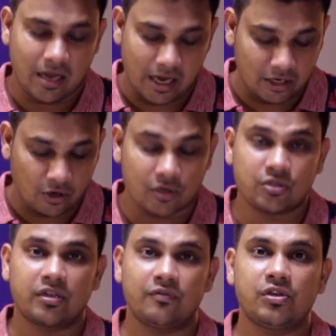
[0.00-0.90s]
And it
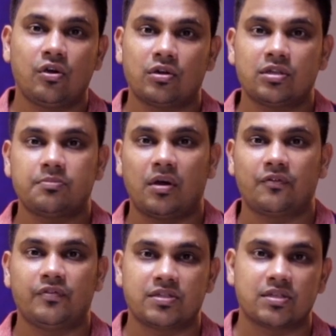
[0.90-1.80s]
also gives you all the
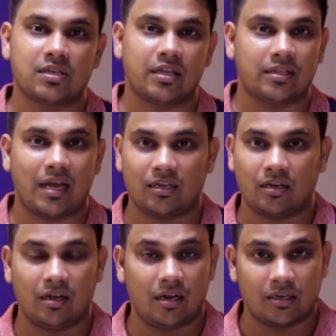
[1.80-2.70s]
smart features like the
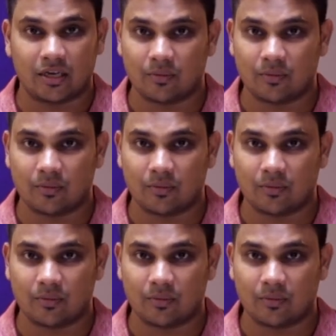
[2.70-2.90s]
heart